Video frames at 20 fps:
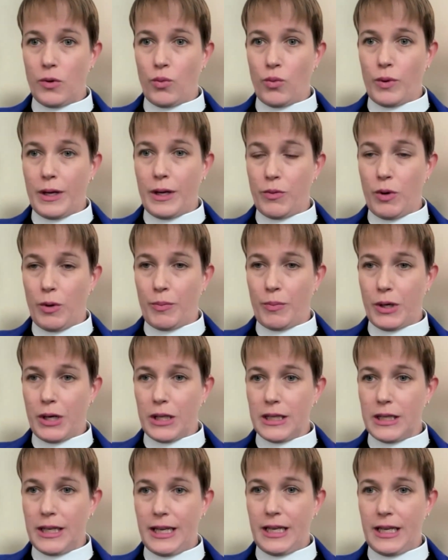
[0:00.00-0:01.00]
We will put
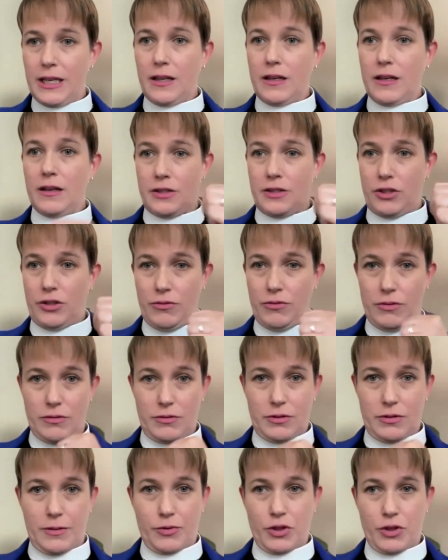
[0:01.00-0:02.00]
a link in to
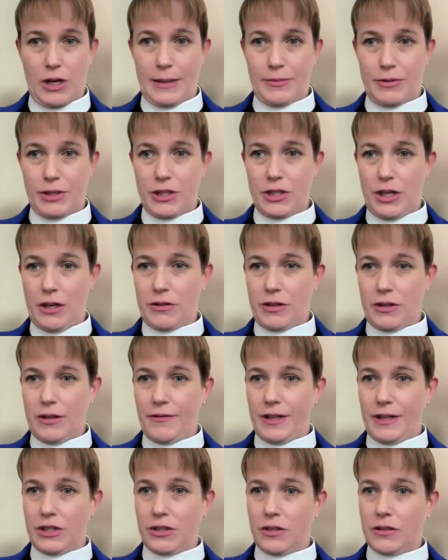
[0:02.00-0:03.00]
subscribe to the General
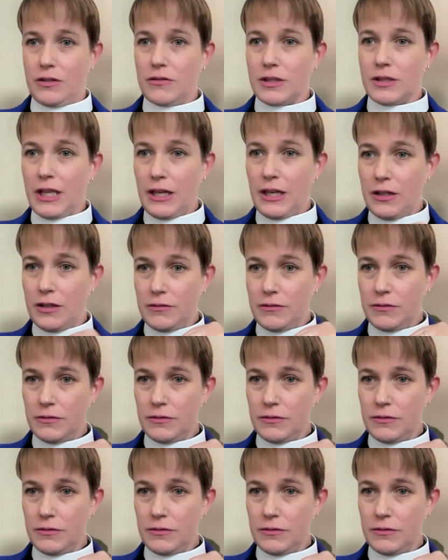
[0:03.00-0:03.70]
Convention newsletter.